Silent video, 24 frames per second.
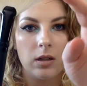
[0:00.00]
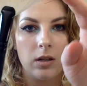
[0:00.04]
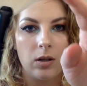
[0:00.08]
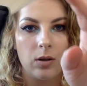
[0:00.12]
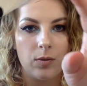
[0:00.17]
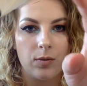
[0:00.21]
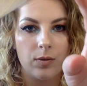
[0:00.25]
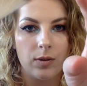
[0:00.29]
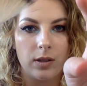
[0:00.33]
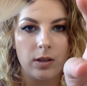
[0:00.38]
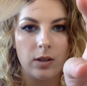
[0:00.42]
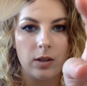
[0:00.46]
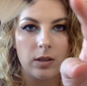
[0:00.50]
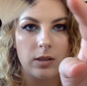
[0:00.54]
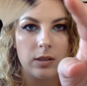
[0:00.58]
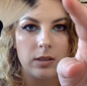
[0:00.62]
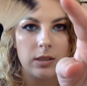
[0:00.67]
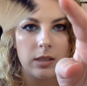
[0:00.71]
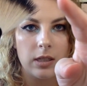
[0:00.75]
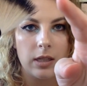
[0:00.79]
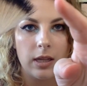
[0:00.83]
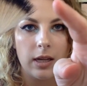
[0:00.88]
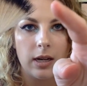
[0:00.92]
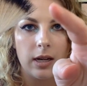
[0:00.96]
hopefully you can
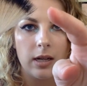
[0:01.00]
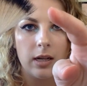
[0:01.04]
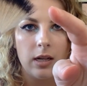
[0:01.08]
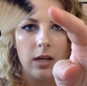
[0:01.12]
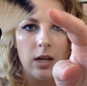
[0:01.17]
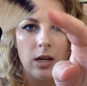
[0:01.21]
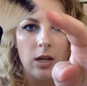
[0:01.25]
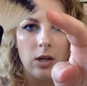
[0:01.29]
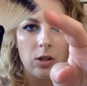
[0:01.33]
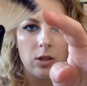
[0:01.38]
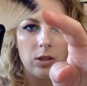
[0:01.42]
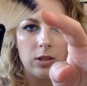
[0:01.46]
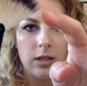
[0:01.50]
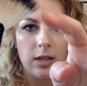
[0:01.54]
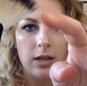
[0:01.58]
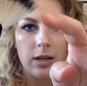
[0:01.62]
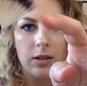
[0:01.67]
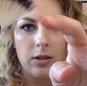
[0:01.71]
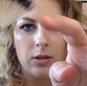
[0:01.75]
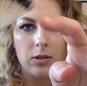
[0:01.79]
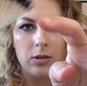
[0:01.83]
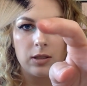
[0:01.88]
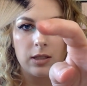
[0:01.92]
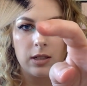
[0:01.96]
see that. You see how
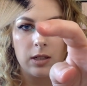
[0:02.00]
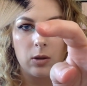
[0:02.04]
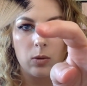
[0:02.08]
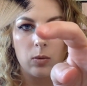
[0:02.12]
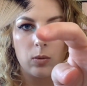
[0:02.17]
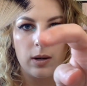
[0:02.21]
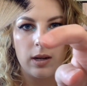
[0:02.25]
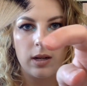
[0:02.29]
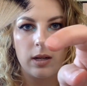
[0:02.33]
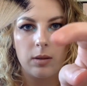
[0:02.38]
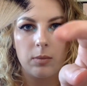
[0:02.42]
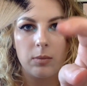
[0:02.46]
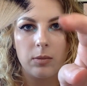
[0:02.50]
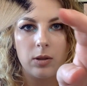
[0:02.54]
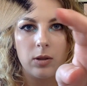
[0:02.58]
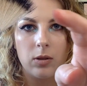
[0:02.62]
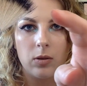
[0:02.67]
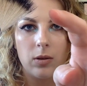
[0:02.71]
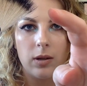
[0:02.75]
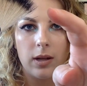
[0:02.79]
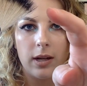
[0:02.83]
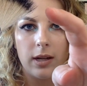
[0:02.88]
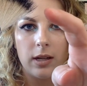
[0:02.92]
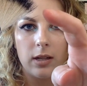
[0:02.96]
there's like a random
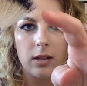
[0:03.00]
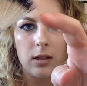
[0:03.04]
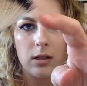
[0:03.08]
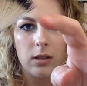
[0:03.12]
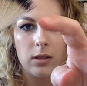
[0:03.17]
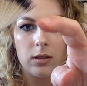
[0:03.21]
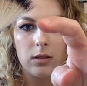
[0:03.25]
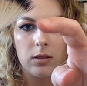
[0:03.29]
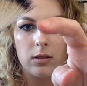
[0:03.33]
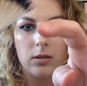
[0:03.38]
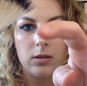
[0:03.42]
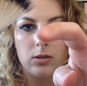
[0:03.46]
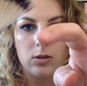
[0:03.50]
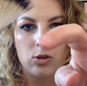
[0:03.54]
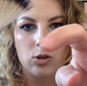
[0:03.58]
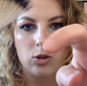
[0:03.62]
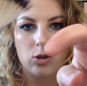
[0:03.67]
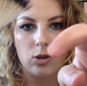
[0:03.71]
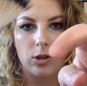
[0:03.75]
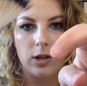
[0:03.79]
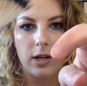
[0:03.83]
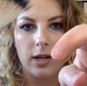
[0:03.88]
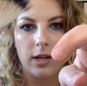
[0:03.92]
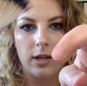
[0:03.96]
little like
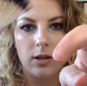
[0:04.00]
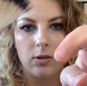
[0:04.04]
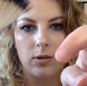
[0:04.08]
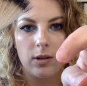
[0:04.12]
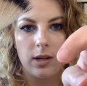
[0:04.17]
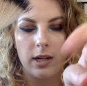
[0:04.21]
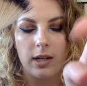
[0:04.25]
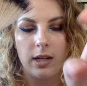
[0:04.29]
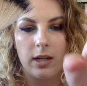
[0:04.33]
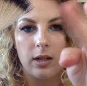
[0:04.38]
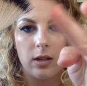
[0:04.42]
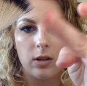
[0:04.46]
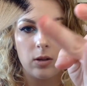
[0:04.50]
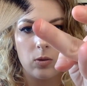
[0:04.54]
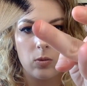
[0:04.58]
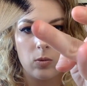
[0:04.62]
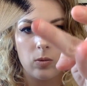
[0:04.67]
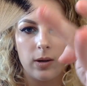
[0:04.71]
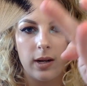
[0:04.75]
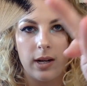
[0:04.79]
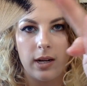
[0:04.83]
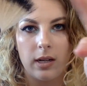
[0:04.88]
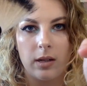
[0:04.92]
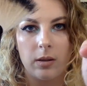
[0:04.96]
strand right here
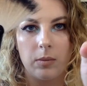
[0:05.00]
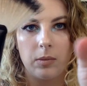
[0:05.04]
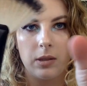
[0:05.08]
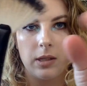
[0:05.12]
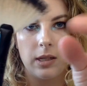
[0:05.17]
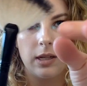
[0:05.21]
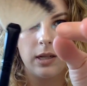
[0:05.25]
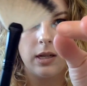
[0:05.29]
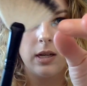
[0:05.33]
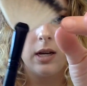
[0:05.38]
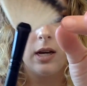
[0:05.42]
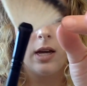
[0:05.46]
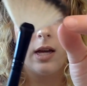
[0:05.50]
randomly.